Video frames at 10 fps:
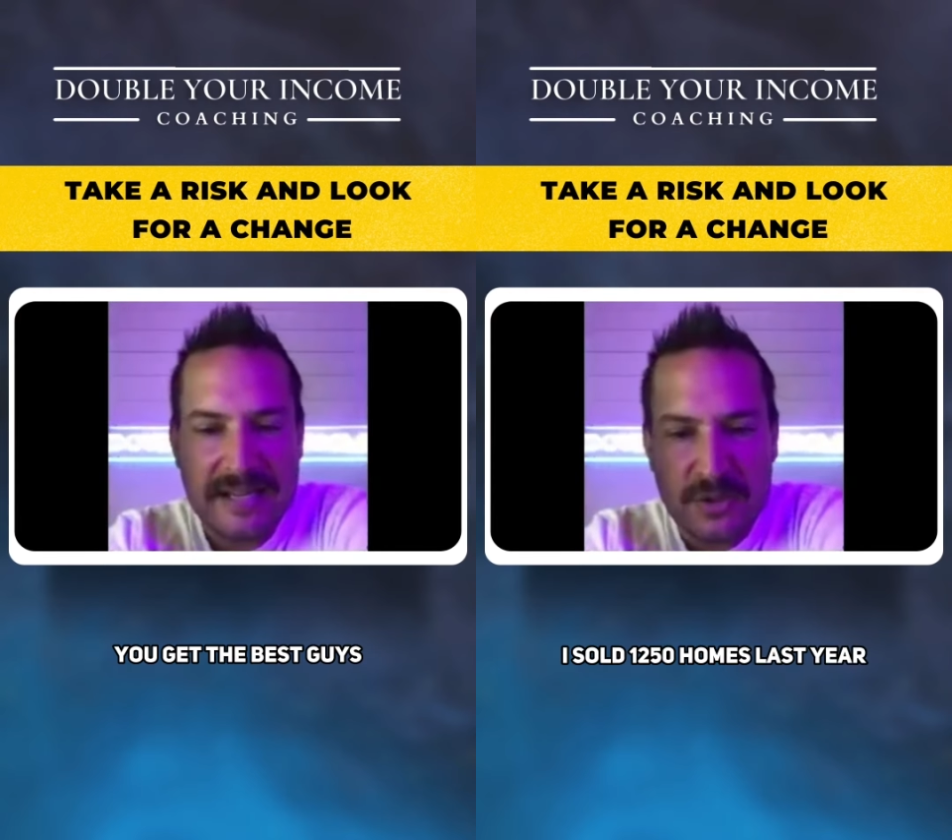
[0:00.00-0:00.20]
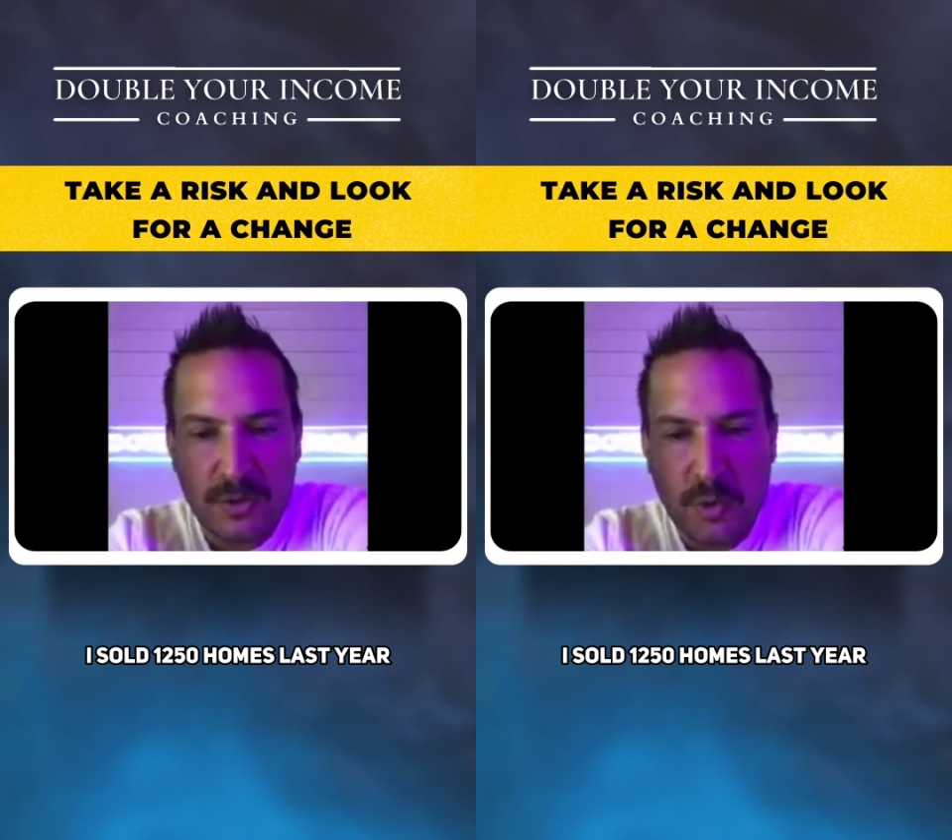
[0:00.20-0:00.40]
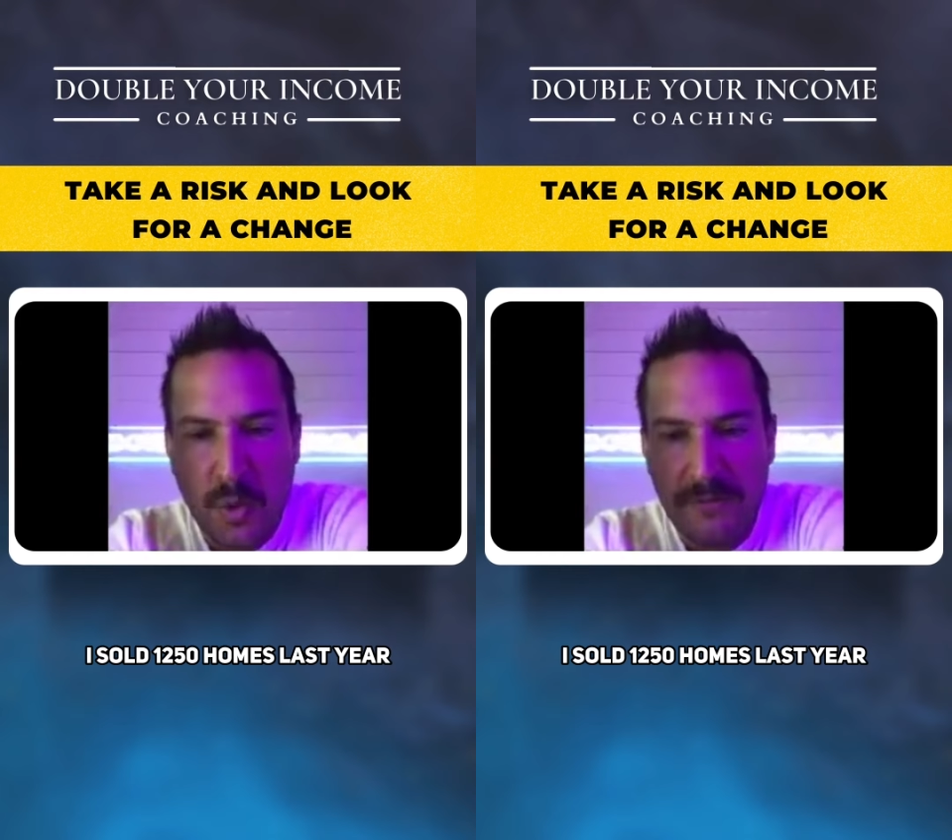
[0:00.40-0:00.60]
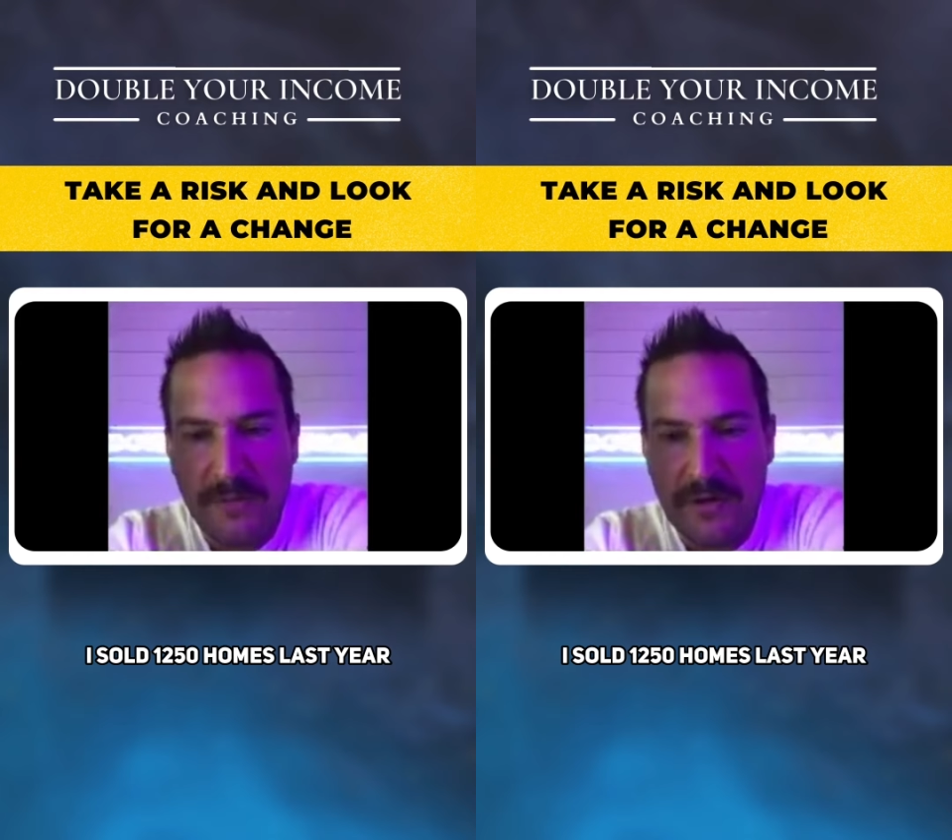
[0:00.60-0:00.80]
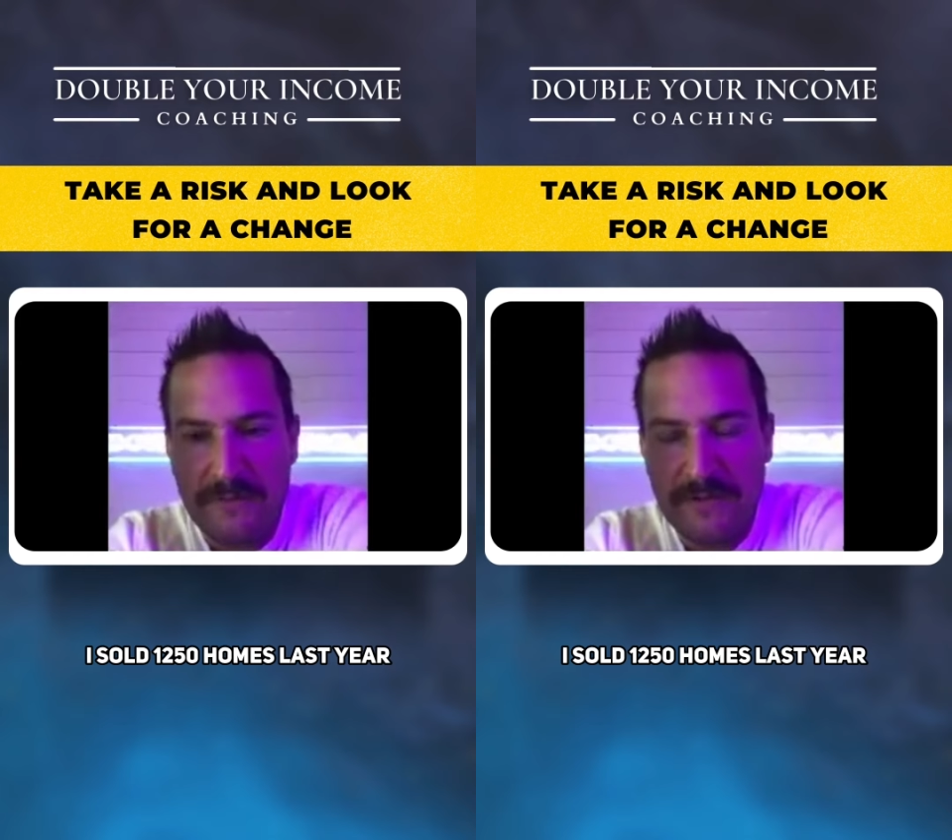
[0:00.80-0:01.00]
I sold
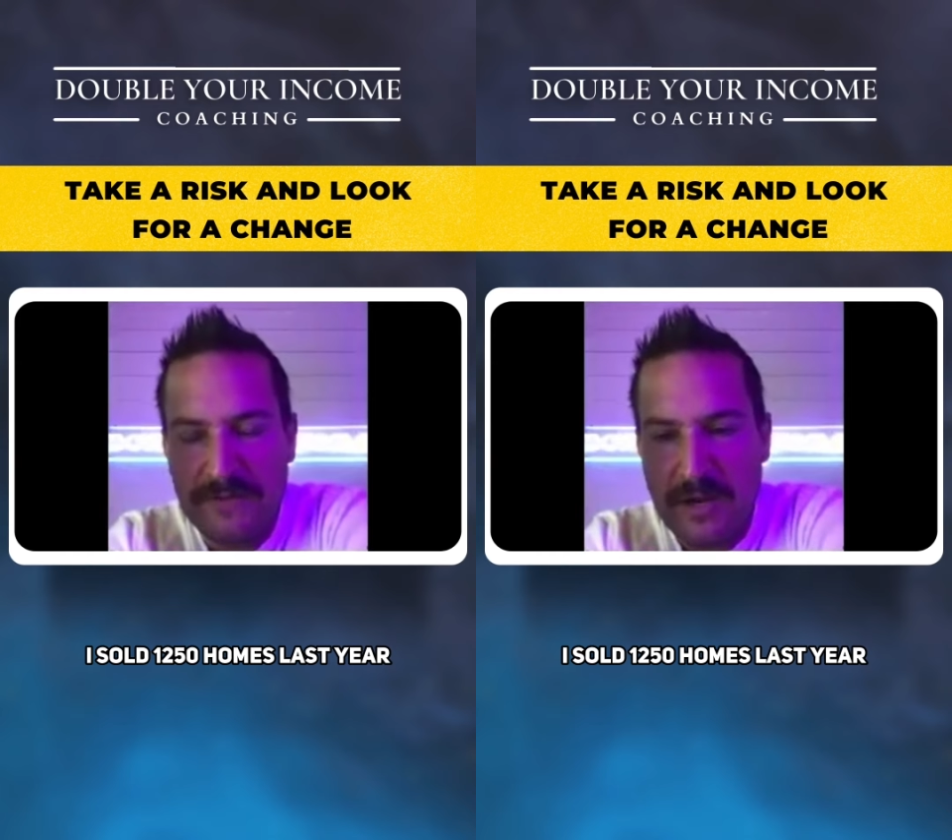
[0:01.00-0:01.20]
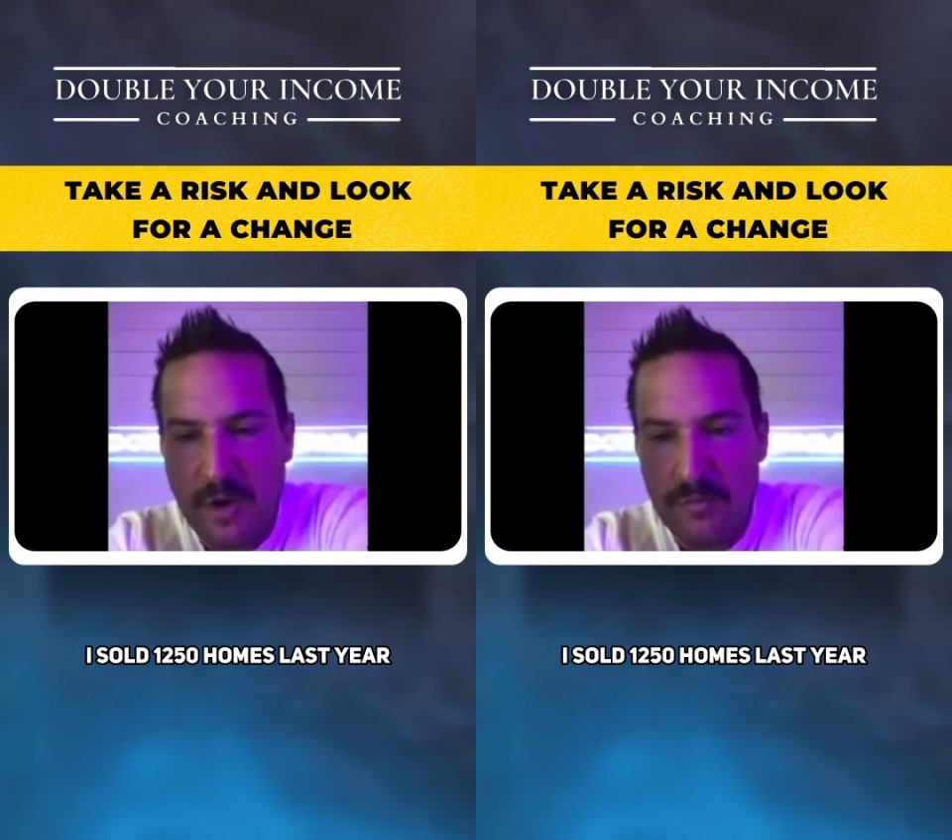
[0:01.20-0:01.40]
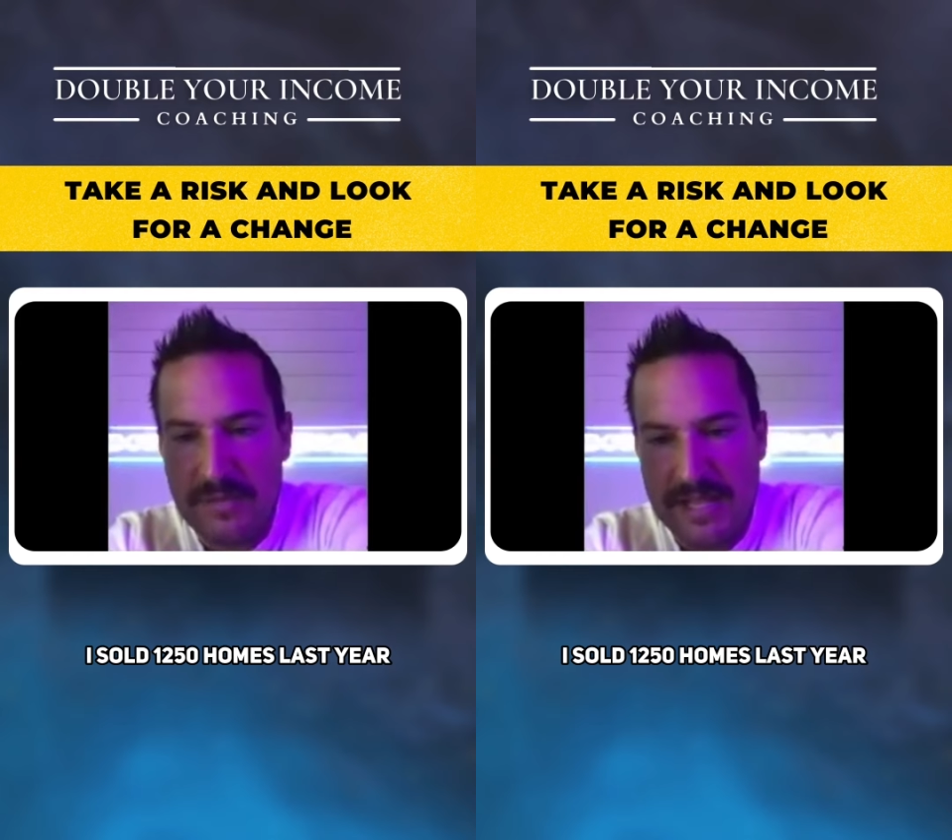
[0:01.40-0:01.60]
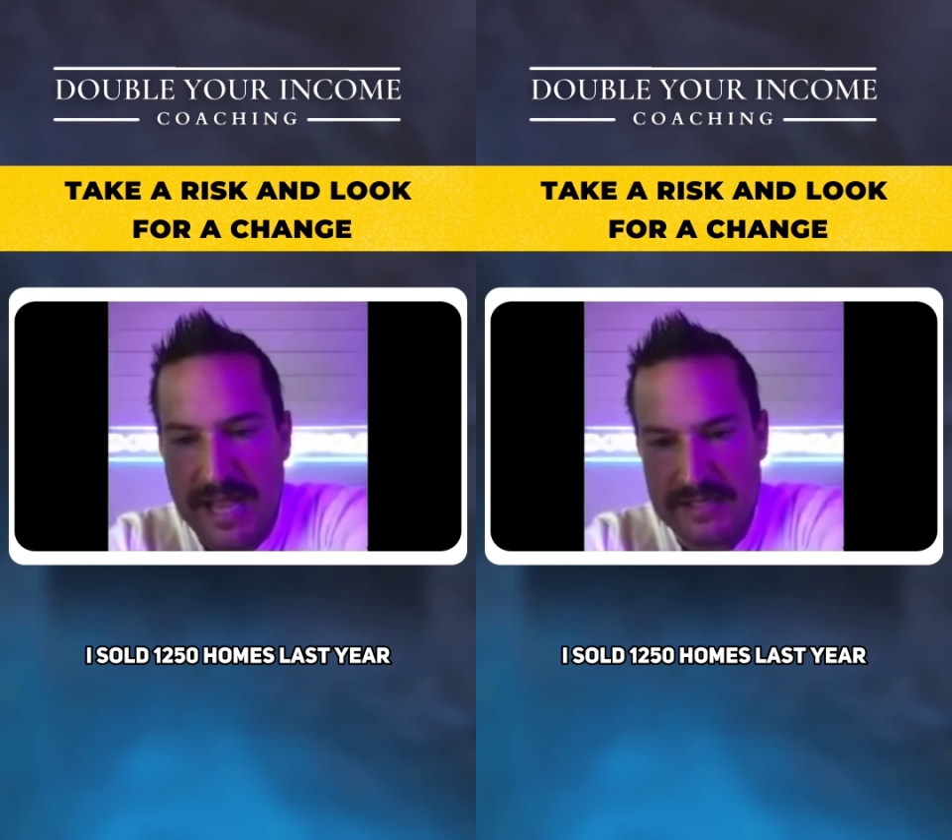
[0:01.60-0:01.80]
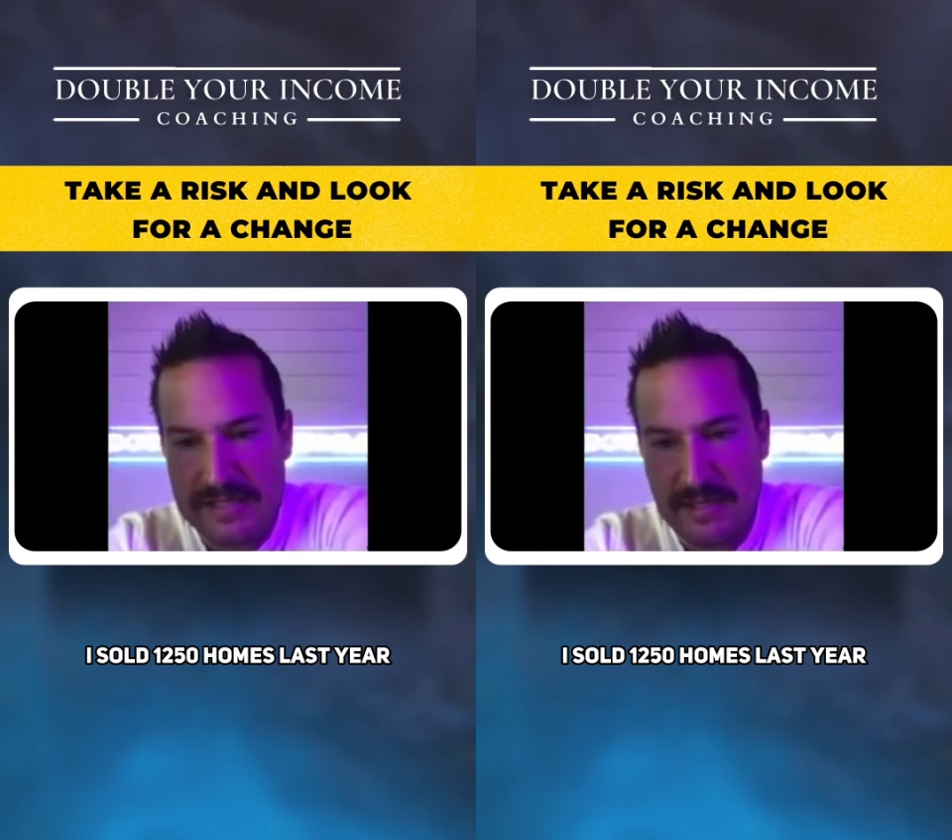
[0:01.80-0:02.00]
1,250 homes
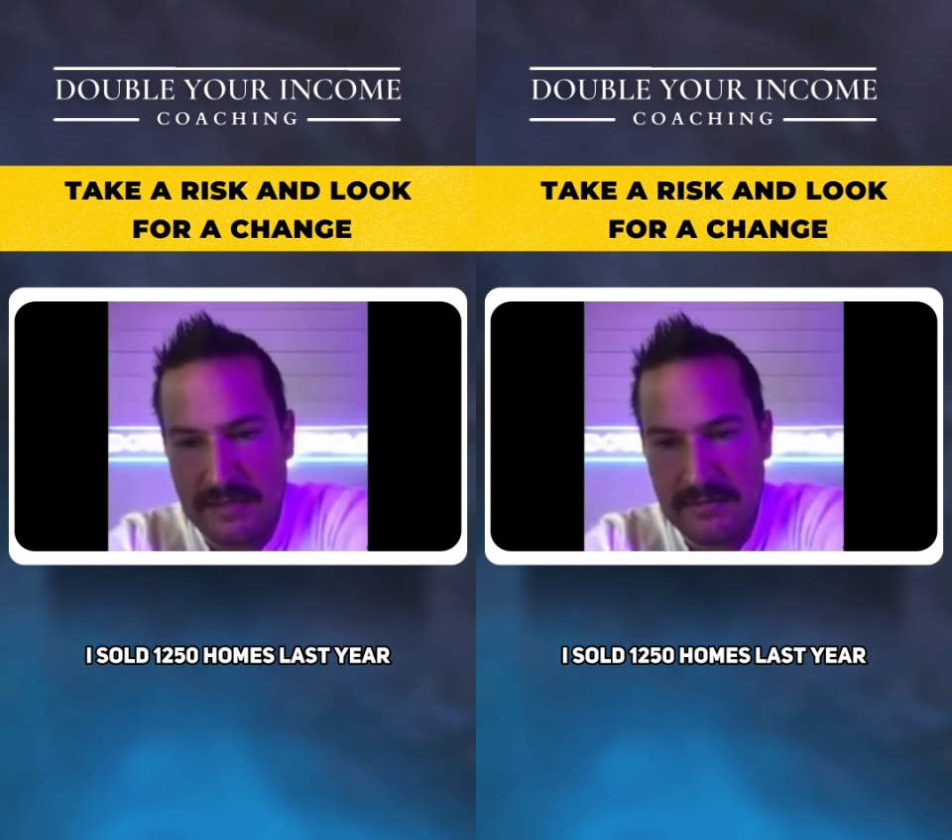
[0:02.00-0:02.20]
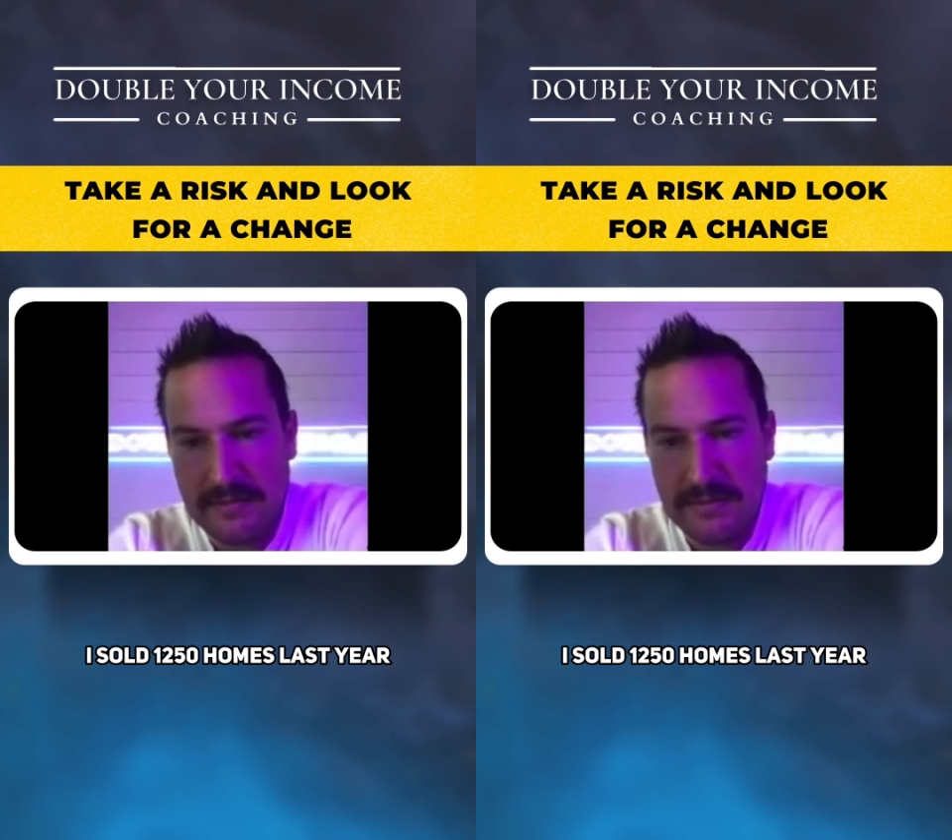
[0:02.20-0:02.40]
last year.